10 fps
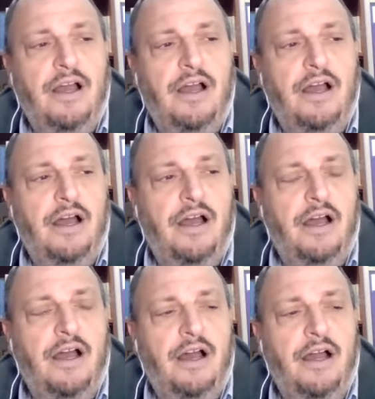
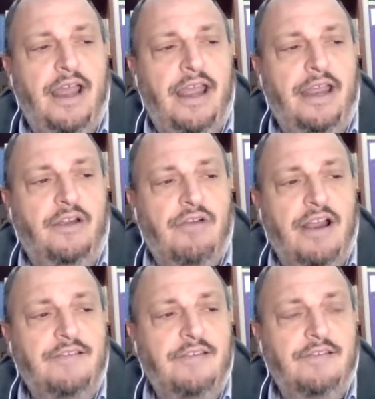a
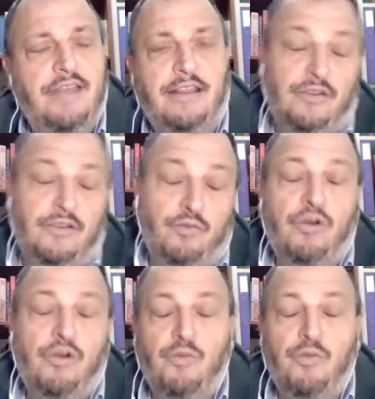crisis like this,
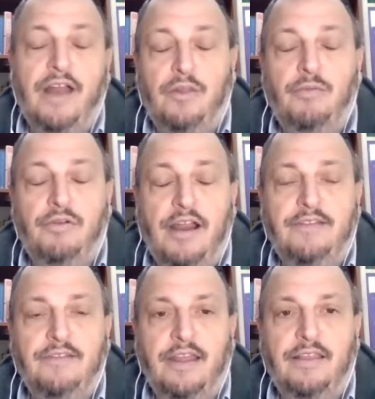worldwide global crisis
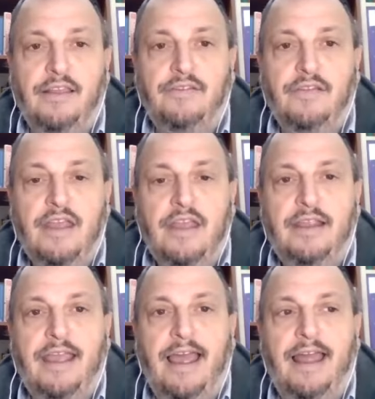like this,
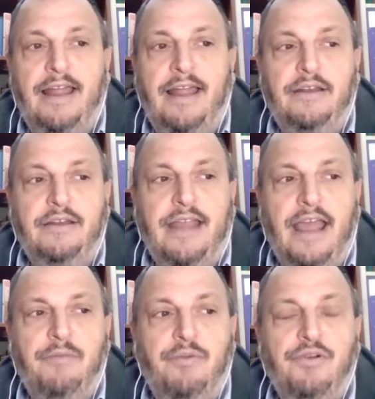can
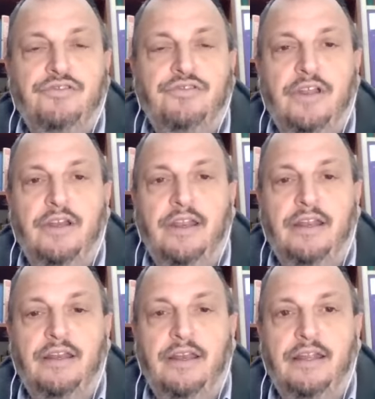push it
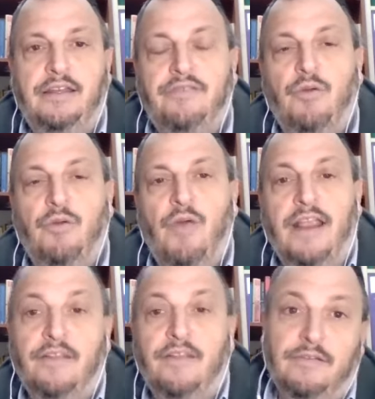in different
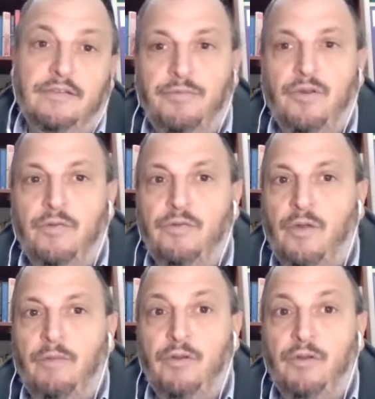ways, and some
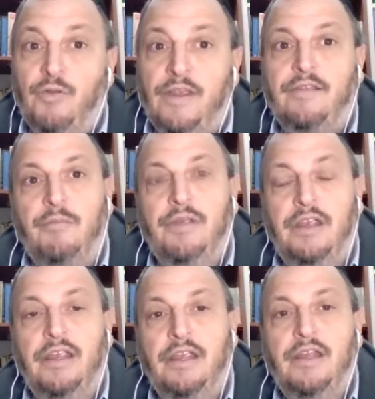of those ways can
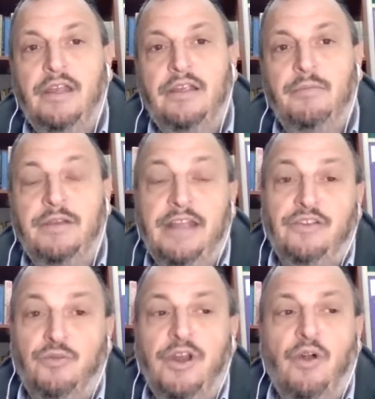be dangerous.
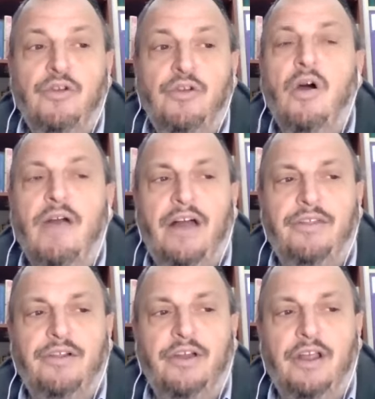We don't know how they're
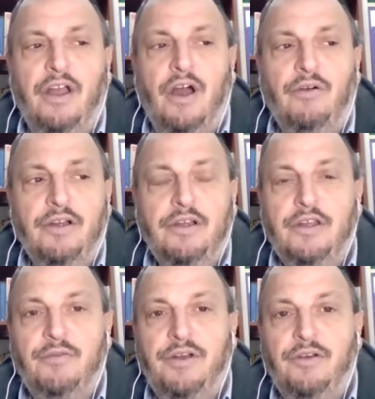going to go.
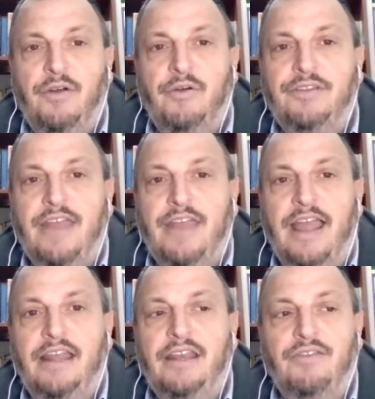We don't know what the
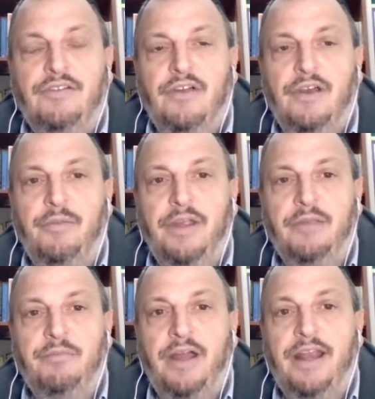end of it's going to be,
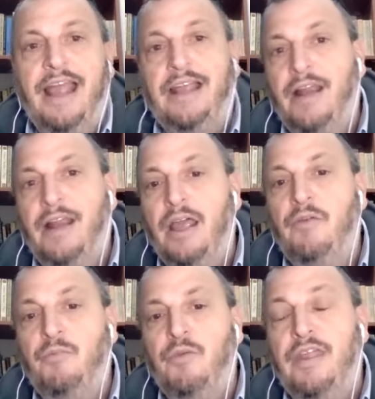but
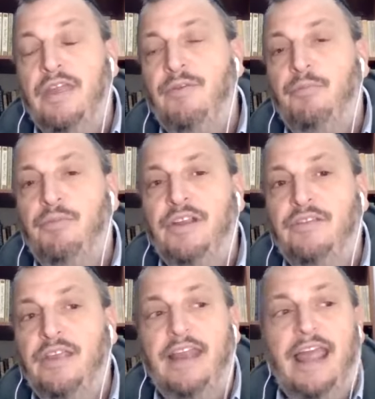if it brings
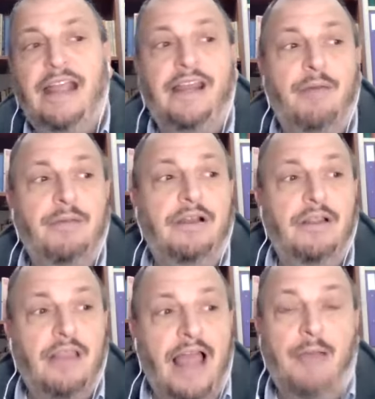in economic
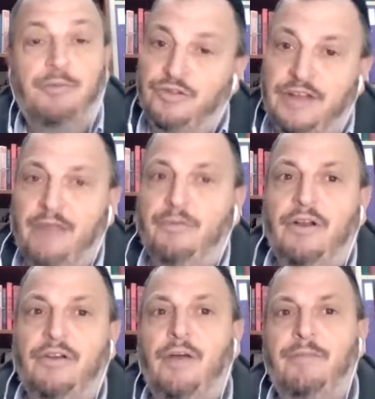collapse, which again we don't
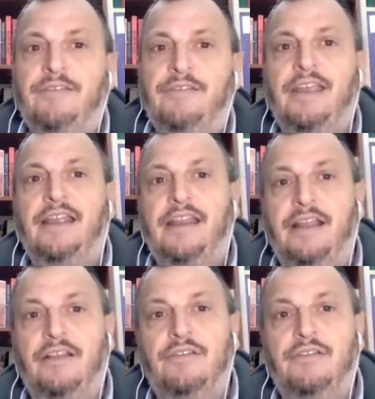know. I'm not saying it is,